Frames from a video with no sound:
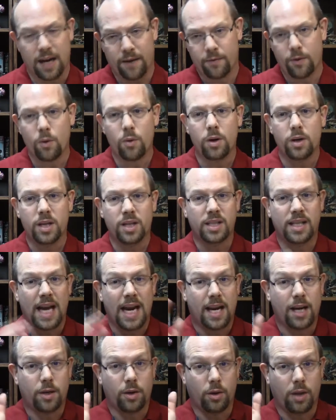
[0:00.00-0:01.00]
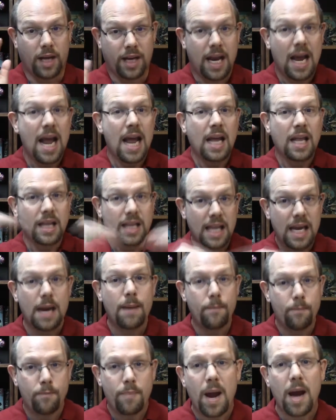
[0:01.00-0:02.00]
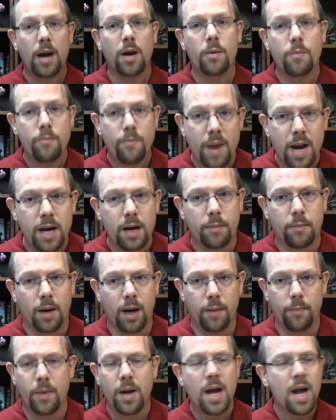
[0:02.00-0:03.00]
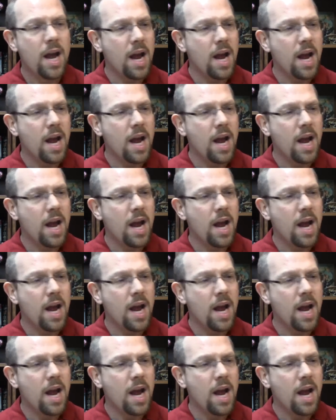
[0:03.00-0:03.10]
If you want to just take it to like the bare minimum,